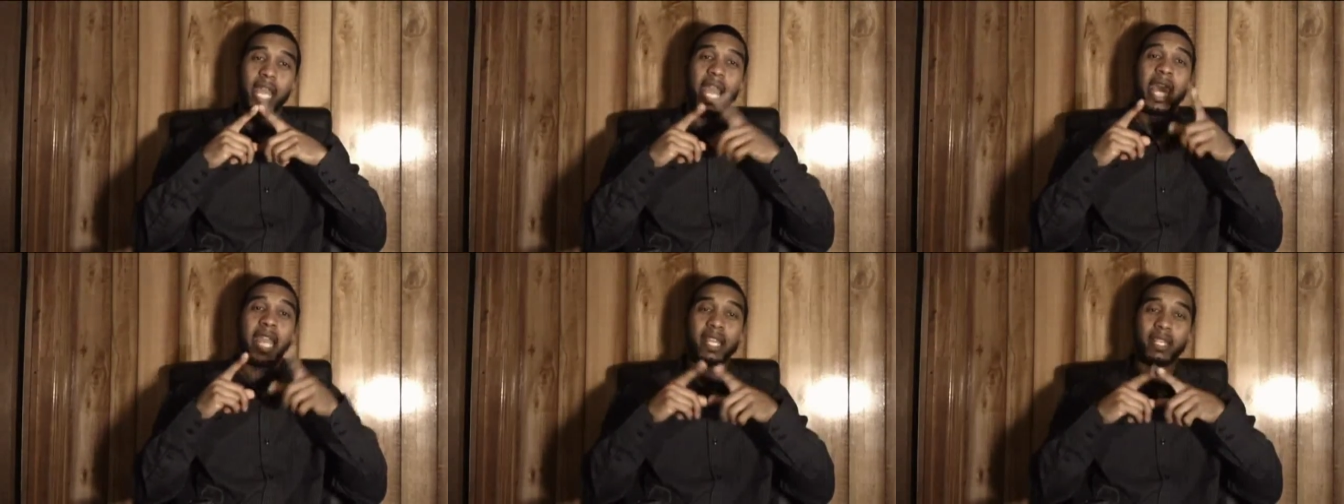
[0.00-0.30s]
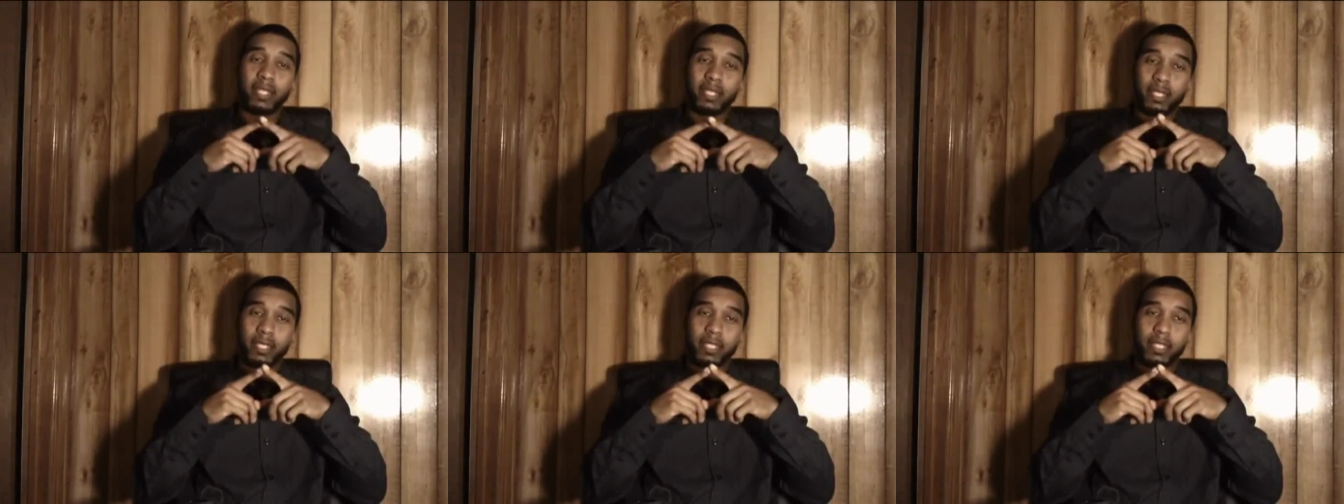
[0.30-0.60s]

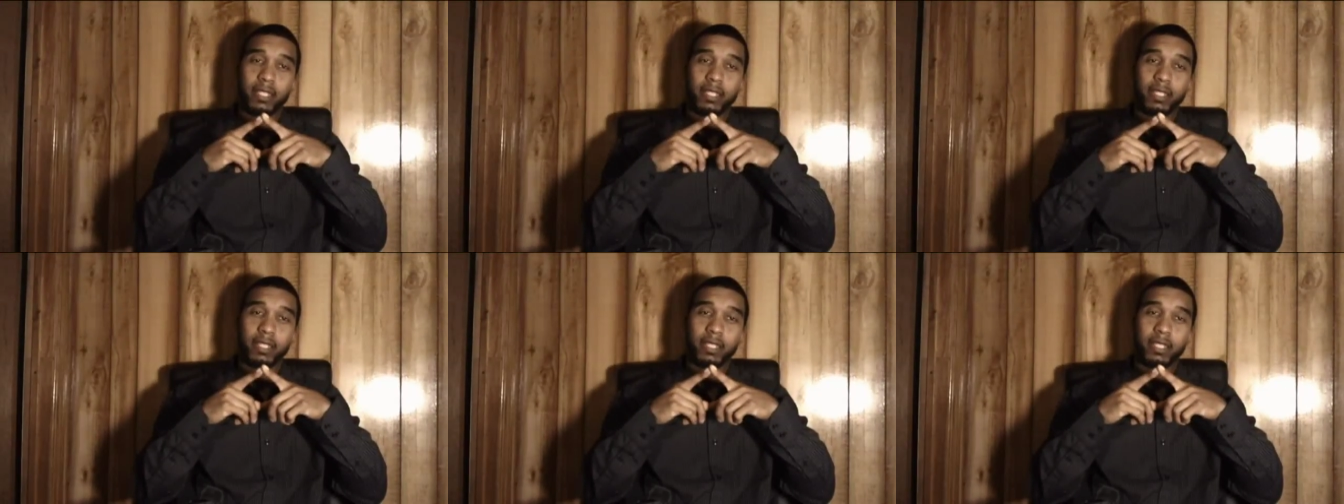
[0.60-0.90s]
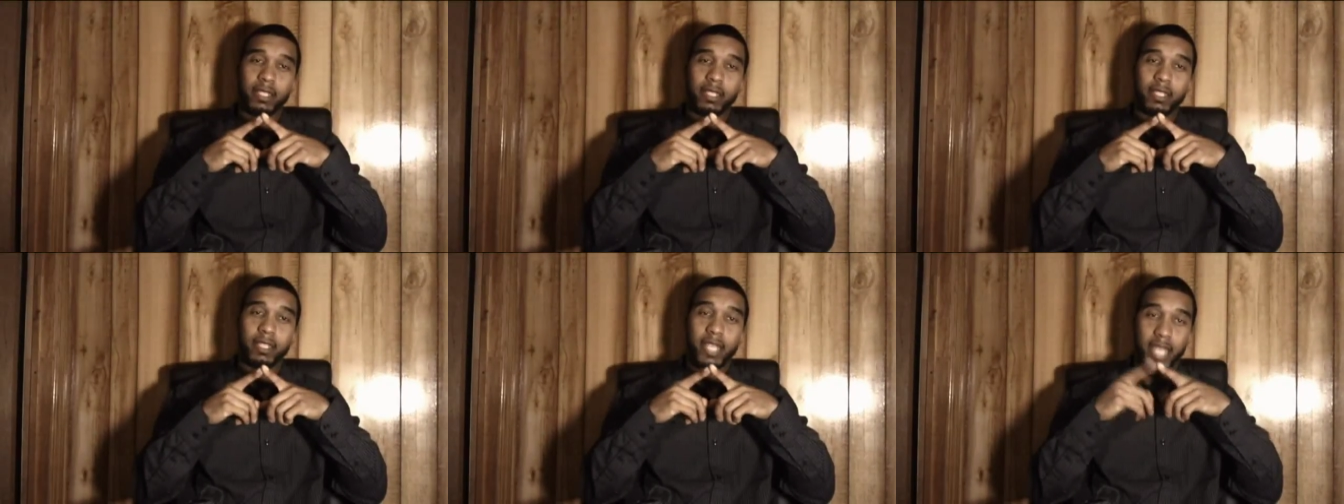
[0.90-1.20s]
ate,
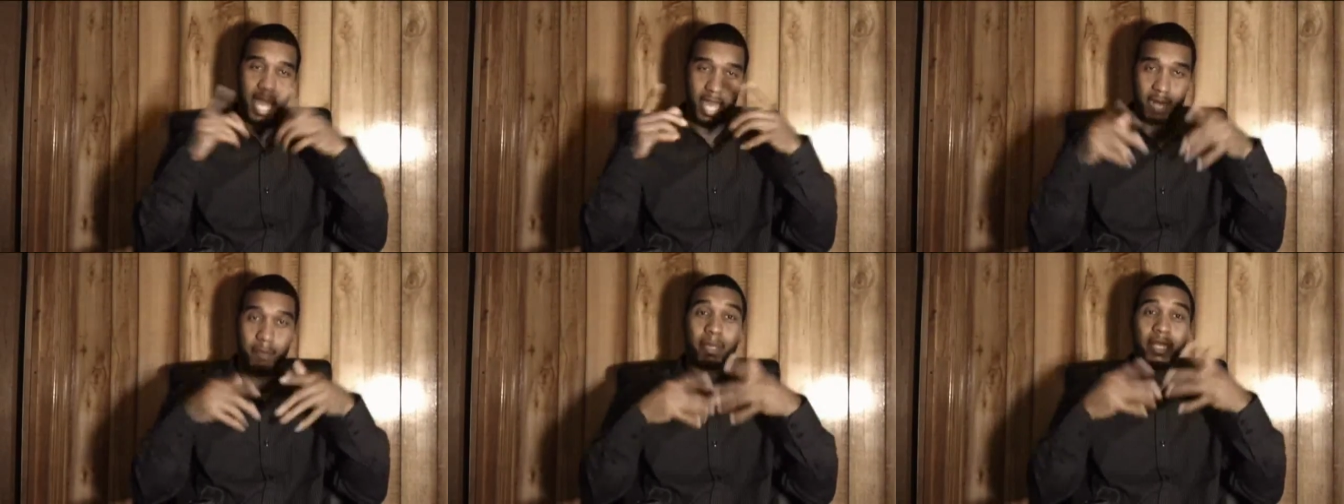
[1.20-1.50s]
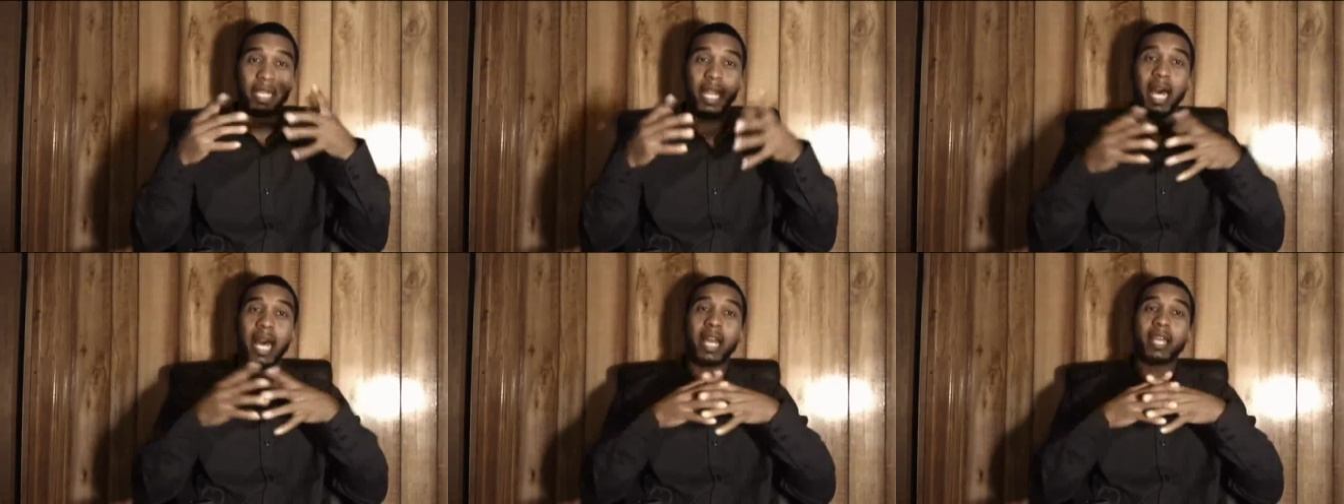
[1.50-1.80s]

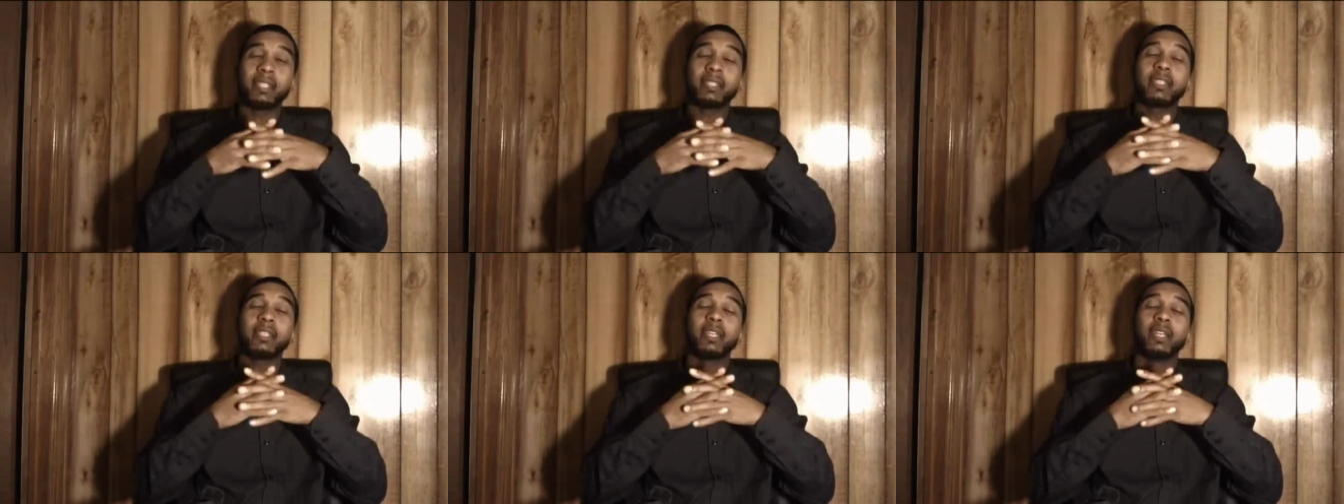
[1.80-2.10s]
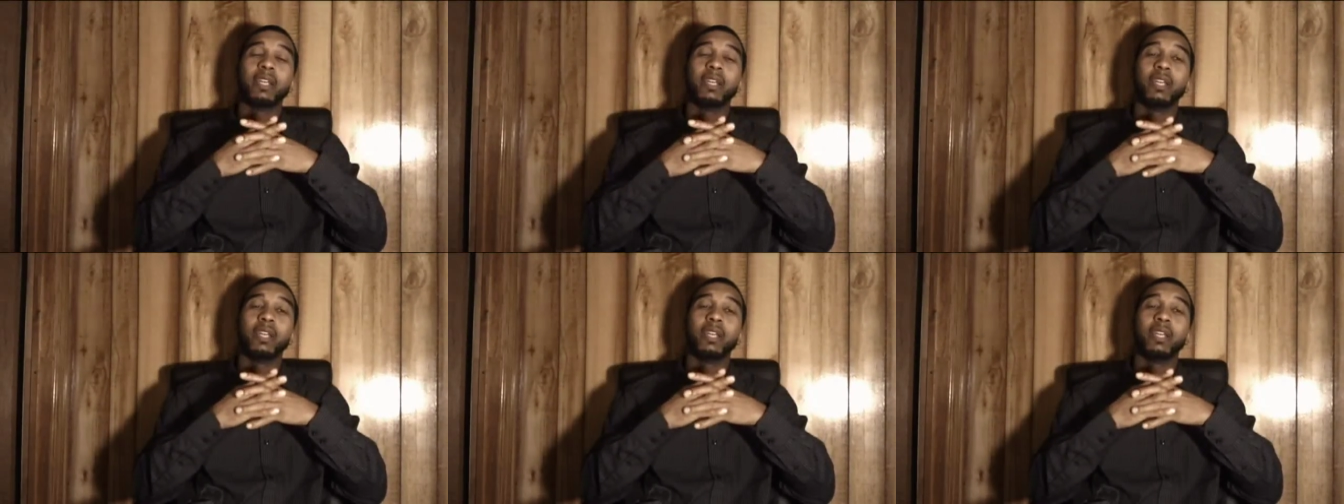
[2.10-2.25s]
cannibalized